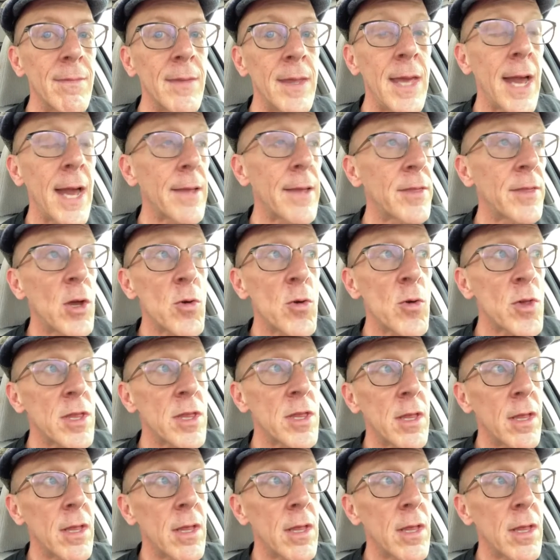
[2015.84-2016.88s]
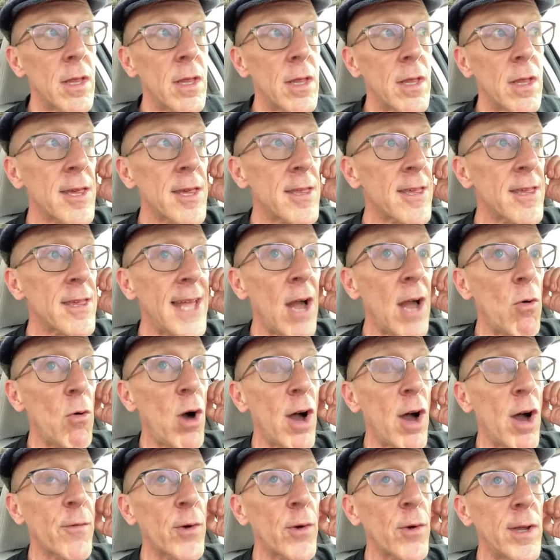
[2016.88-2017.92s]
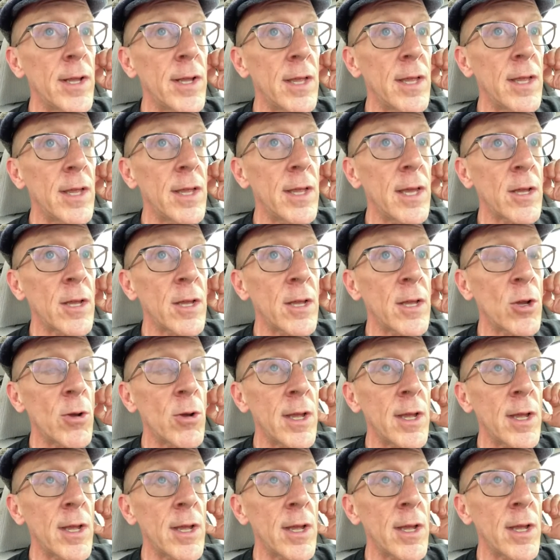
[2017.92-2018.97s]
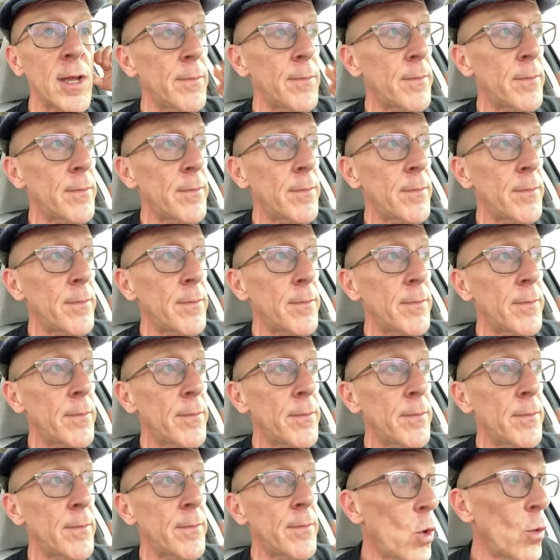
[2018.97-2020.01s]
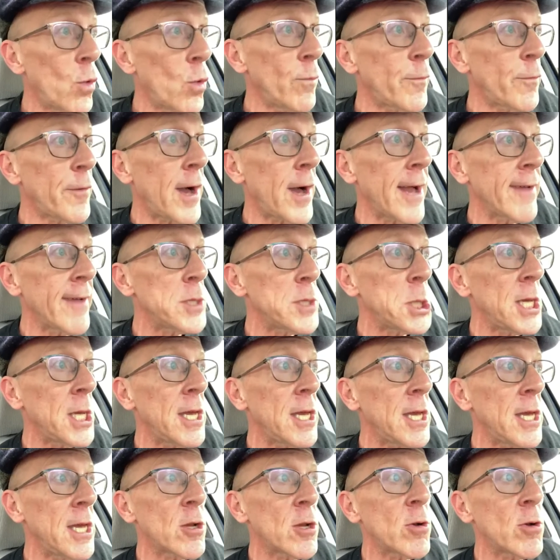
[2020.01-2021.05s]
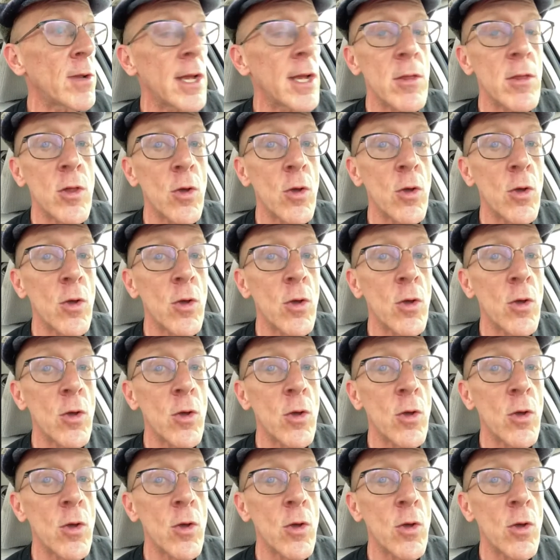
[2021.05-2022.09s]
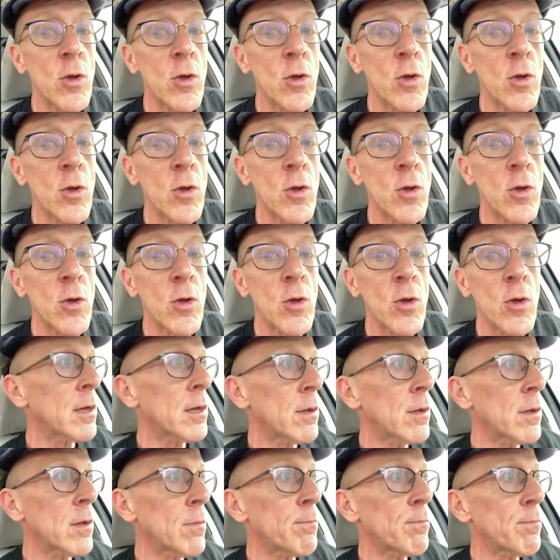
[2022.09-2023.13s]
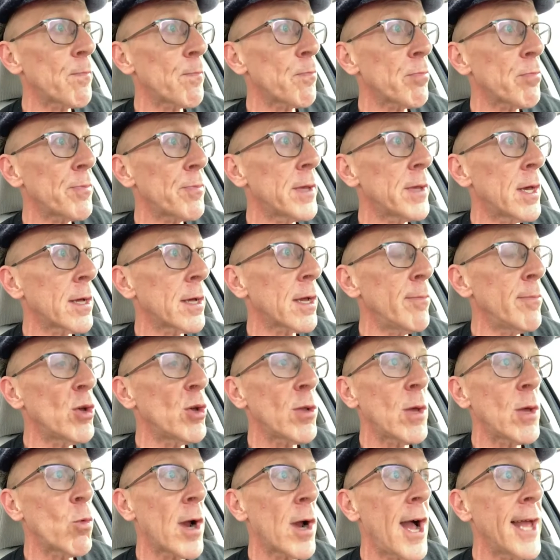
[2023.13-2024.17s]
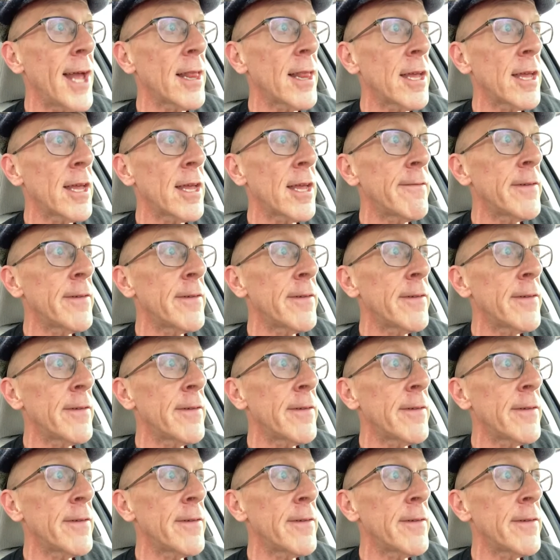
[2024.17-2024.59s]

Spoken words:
Yeah, there's Verizon's now offering internet, home 5G internet service in the community where I live.